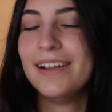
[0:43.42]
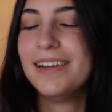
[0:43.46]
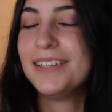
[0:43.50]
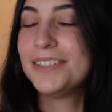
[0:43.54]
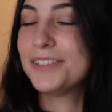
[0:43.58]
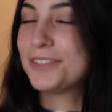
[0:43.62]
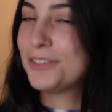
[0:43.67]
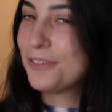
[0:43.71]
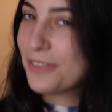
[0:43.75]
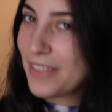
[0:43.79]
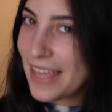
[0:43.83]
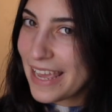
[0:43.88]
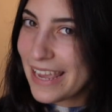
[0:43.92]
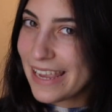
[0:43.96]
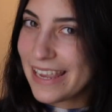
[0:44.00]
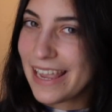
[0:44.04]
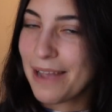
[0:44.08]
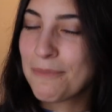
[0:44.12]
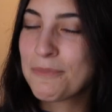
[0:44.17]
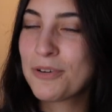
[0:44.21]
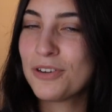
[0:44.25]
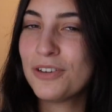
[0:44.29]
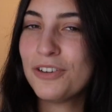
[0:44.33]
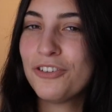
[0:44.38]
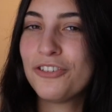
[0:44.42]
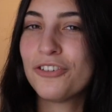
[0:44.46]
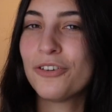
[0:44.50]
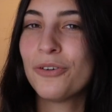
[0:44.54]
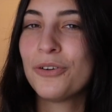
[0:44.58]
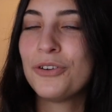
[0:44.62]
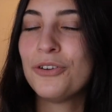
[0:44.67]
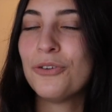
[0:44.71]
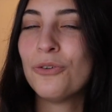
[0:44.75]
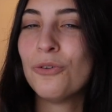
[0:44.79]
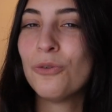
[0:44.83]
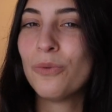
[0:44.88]
So today I'm gonna show
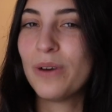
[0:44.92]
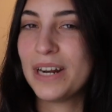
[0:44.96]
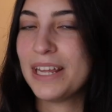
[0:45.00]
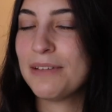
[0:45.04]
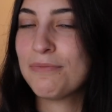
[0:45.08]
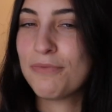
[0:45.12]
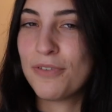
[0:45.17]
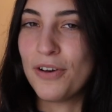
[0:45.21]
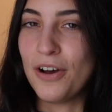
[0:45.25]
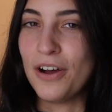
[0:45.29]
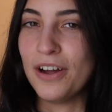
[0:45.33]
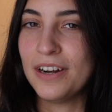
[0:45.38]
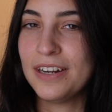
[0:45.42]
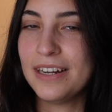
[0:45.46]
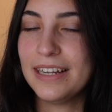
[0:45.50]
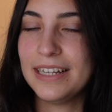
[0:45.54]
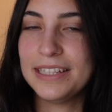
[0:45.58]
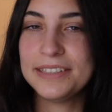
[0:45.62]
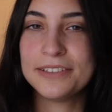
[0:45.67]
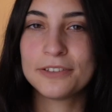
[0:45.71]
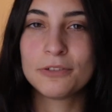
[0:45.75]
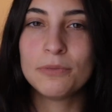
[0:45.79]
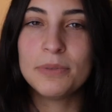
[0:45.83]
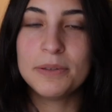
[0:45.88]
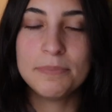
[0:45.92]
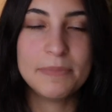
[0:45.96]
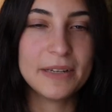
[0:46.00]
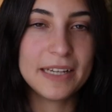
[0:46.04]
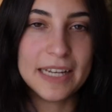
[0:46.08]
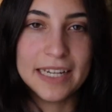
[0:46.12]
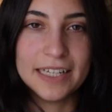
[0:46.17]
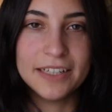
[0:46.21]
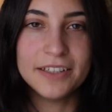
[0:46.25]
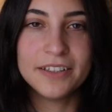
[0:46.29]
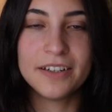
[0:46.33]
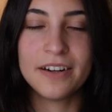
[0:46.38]
you what I've done as a complete
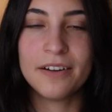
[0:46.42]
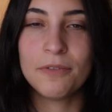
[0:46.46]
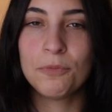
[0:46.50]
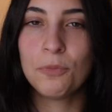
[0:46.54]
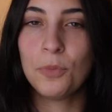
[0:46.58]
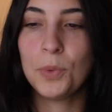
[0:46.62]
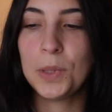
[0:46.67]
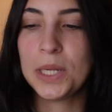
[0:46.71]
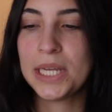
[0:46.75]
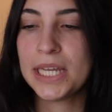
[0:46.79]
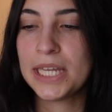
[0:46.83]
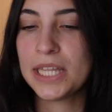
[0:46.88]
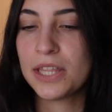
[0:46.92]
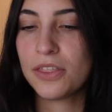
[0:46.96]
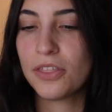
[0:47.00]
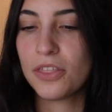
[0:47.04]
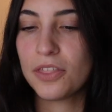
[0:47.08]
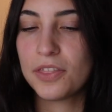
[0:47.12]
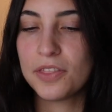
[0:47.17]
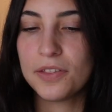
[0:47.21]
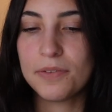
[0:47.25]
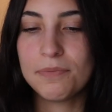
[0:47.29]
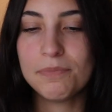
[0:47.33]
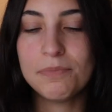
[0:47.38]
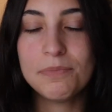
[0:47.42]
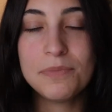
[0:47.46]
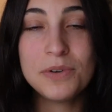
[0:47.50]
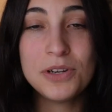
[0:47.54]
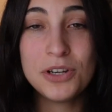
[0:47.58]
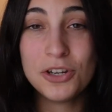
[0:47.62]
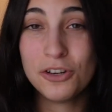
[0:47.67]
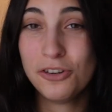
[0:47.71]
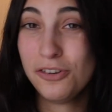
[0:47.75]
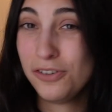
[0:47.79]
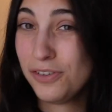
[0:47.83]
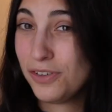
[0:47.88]
beginner with
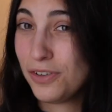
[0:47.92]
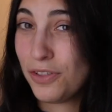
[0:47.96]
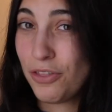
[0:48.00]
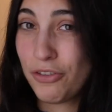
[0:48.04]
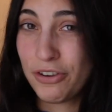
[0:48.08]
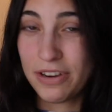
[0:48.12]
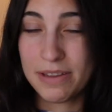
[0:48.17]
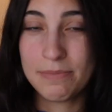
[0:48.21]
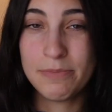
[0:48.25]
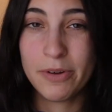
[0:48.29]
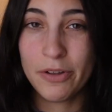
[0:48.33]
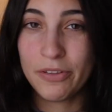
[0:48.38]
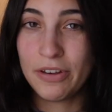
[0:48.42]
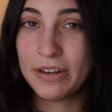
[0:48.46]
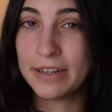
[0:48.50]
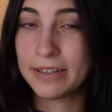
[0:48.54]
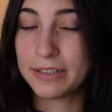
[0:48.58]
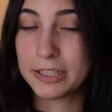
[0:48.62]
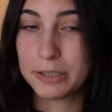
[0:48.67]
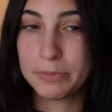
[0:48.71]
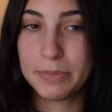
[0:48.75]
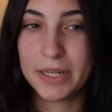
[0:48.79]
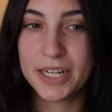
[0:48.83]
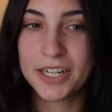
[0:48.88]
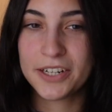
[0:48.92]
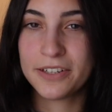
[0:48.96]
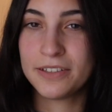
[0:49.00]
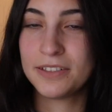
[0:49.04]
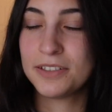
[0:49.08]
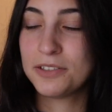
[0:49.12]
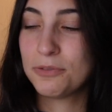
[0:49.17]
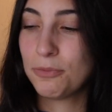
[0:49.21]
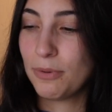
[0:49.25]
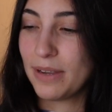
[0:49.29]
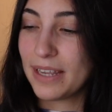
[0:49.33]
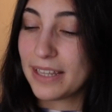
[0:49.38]
no 3D modeling
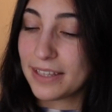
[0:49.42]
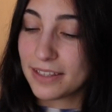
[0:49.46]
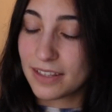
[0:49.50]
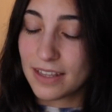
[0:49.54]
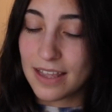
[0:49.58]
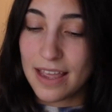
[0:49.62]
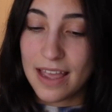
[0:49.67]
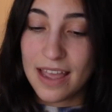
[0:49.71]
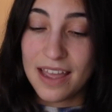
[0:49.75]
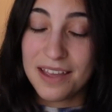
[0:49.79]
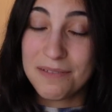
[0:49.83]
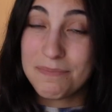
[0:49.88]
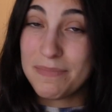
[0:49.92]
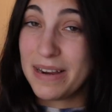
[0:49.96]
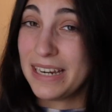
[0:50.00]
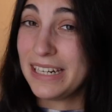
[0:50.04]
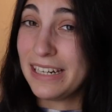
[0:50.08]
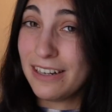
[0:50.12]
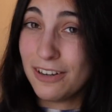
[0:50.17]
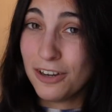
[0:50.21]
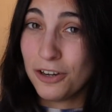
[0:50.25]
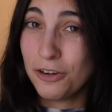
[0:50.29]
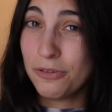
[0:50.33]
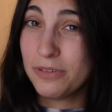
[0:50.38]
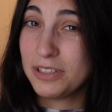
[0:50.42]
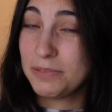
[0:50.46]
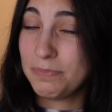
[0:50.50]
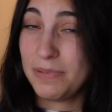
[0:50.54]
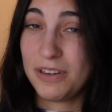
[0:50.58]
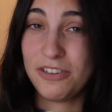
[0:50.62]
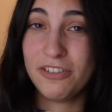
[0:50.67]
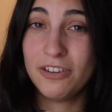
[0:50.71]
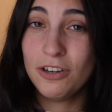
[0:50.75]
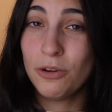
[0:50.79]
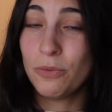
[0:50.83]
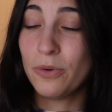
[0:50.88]
experience, with very low
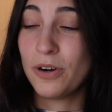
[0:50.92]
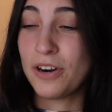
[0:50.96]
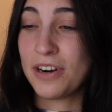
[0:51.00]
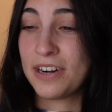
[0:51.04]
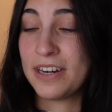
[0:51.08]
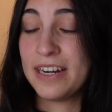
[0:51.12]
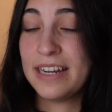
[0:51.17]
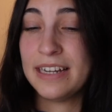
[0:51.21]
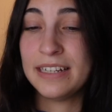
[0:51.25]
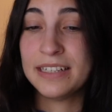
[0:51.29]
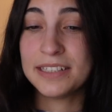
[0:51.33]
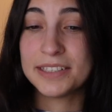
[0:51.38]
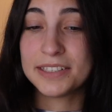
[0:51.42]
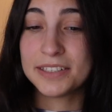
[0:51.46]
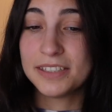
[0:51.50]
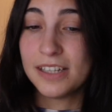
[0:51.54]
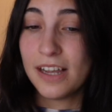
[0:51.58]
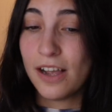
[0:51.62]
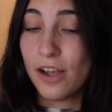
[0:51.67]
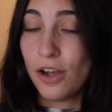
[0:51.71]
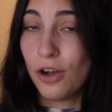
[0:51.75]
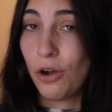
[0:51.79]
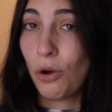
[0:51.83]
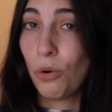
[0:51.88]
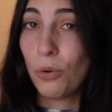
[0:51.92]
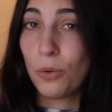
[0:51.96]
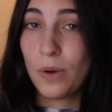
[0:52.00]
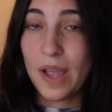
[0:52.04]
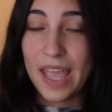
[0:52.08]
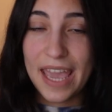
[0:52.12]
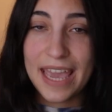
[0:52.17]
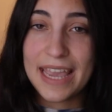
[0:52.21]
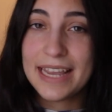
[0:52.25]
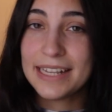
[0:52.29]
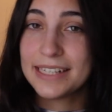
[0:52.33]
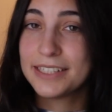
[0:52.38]
spatial awareness, who
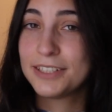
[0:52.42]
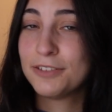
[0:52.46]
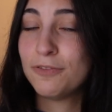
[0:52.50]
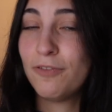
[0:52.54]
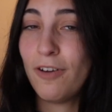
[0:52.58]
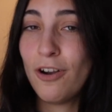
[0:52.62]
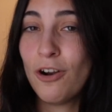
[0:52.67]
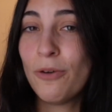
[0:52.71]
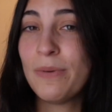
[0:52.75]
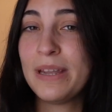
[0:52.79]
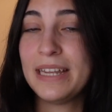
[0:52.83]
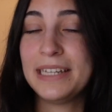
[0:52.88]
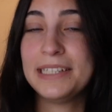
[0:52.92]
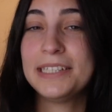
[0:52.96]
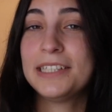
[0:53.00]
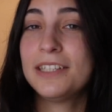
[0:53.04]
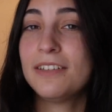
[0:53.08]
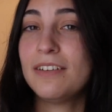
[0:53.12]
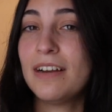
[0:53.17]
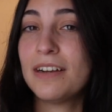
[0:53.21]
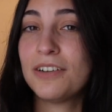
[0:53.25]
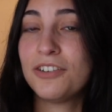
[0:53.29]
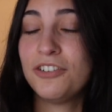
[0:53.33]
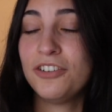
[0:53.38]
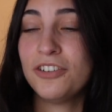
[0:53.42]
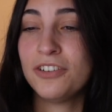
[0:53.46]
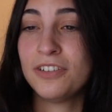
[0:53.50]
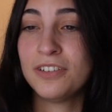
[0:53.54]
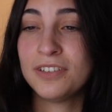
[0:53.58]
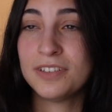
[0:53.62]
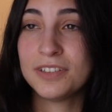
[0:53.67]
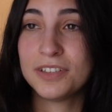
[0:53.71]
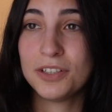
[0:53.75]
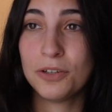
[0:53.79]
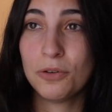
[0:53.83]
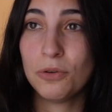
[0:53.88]
hates following
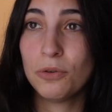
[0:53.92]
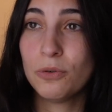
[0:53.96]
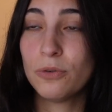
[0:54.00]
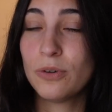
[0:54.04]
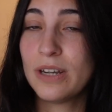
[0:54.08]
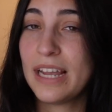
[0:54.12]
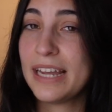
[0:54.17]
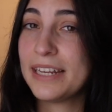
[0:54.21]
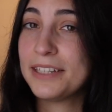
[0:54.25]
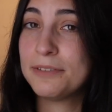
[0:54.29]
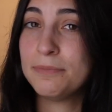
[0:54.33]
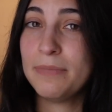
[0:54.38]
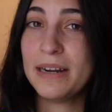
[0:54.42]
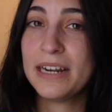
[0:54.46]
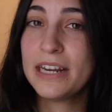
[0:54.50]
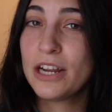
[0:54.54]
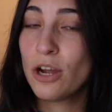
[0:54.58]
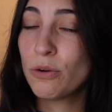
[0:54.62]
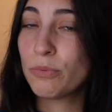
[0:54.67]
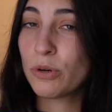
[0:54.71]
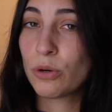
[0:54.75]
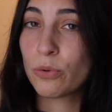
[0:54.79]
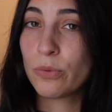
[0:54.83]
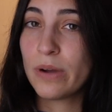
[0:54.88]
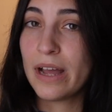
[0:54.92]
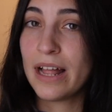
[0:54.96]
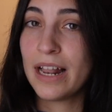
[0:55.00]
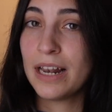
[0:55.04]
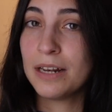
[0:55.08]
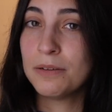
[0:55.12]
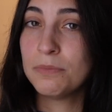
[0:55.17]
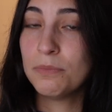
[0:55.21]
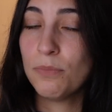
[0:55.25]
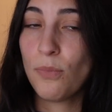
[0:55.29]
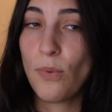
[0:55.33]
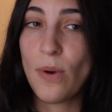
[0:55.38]
instructions, who gets very
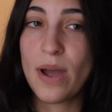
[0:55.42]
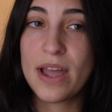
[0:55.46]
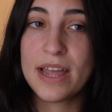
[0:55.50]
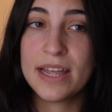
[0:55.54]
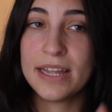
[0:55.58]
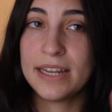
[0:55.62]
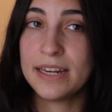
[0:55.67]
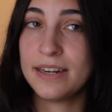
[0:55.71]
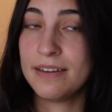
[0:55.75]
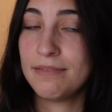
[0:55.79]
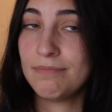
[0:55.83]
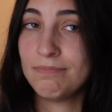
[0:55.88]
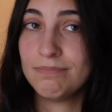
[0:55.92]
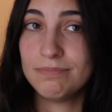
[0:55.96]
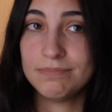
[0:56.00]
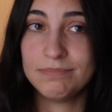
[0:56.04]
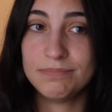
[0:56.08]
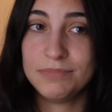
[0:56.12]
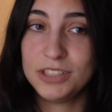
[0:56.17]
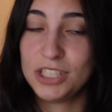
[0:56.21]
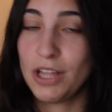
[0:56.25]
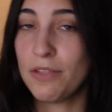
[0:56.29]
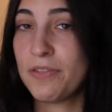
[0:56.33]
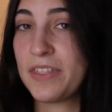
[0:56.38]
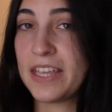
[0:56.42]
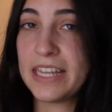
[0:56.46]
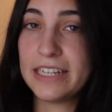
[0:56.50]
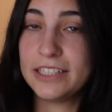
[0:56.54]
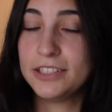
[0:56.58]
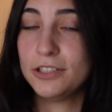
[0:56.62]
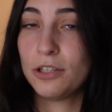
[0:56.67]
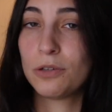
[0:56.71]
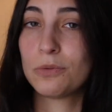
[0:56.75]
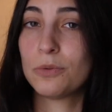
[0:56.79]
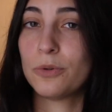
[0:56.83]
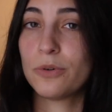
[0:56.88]
overwhelmed when something is
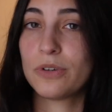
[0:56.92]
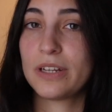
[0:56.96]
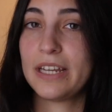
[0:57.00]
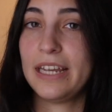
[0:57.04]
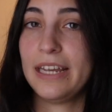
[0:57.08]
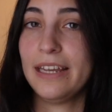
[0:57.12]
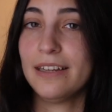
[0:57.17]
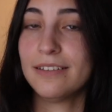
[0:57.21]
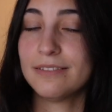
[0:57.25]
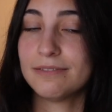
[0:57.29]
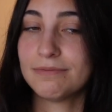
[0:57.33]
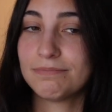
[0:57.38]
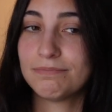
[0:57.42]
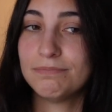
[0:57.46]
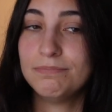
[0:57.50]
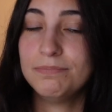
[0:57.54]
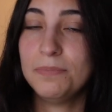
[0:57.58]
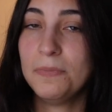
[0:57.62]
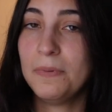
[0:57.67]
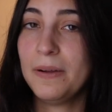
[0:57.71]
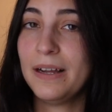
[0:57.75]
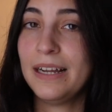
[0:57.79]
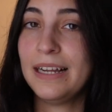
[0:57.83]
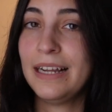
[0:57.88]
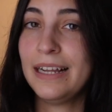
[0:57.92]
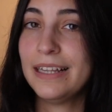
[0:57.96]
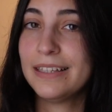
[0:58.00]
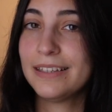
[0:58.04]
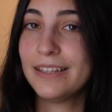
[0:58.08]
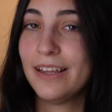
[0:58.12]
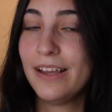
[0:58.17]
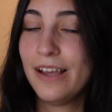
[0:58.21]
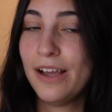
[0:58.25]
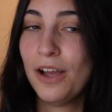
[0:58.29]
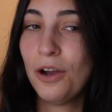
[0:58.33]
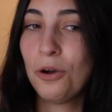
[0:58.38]
not working, but
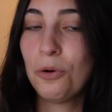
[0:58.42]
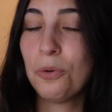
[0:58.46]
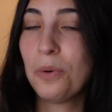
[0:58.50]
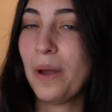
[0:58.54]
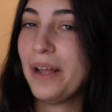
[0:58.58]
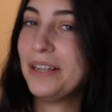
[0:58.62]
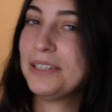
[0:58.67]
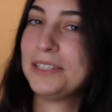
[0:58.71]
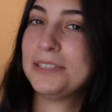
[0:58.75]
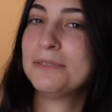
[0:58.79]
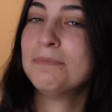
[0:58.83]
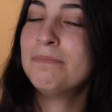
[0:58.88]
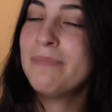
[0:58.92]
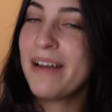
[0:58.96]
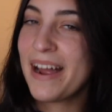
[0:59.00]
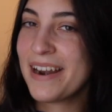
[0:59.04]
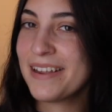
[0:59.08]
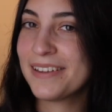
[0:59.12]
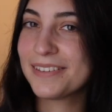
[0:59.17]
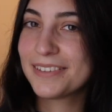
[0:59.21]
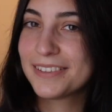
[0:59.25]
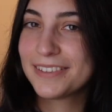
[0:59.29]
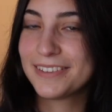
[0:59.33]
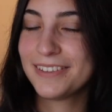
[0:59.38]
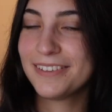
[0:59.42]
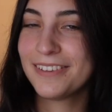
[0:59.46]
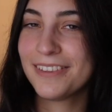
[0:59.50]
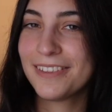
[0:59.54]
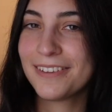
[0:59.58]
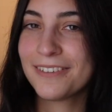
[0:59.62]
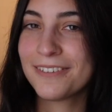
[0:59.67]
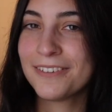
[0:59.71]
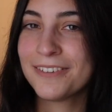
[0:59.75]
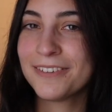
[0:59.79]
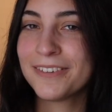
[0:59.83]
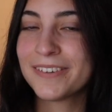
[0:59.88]
who has managed to
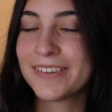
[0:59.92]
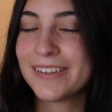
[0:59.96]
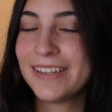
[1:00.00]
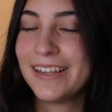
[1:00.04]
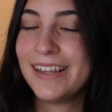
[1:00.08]
do